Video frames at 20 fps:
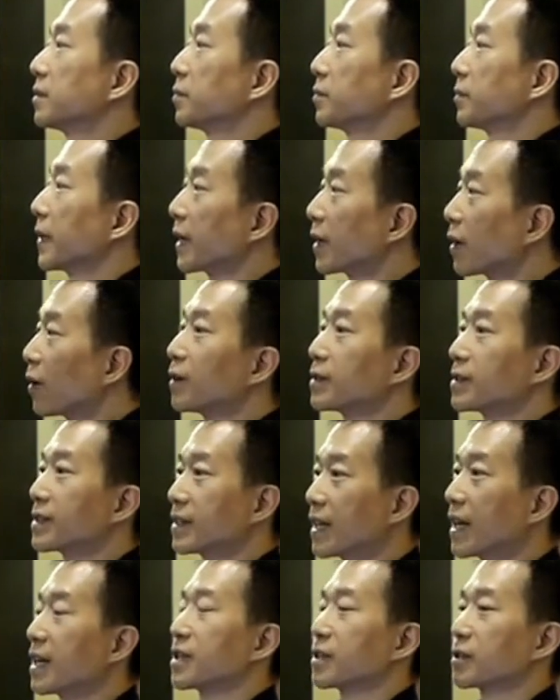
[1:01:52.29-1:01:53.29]
because
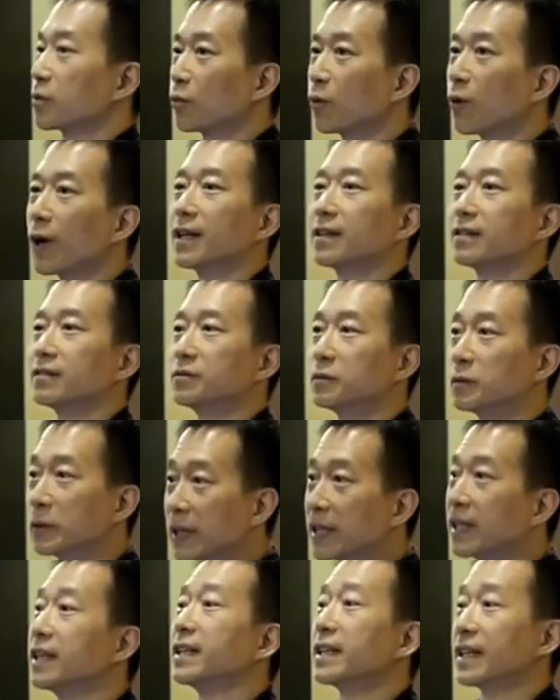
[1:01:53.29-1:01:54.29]
that's what
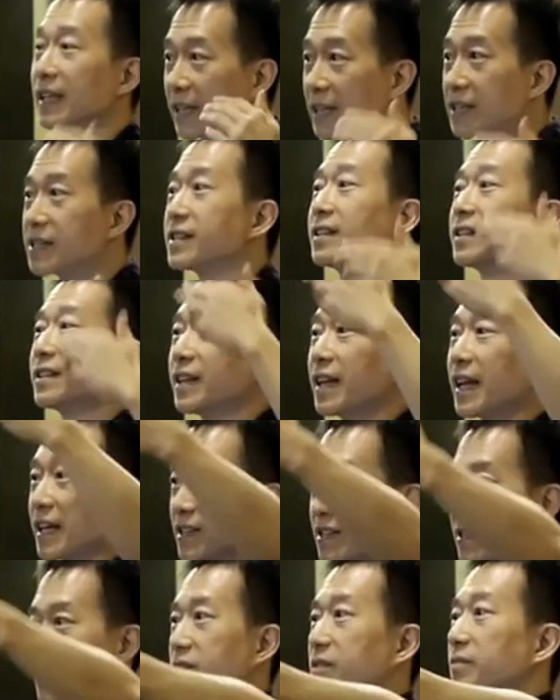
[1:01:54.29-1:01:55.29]
really is the
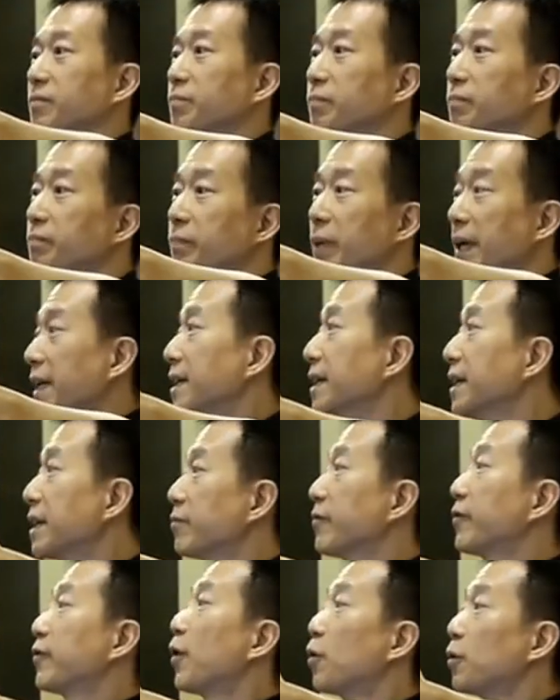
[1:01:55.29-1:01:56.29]
next big
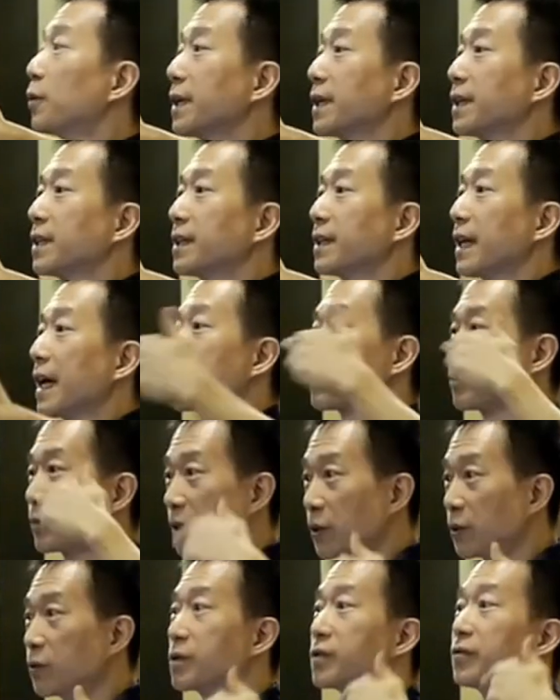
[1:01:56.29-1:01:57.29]
leap forward as we
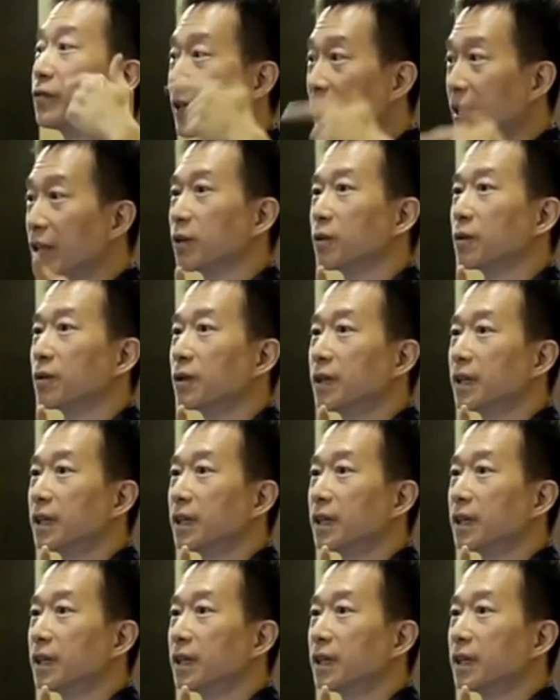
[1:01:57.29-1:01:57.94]
use video.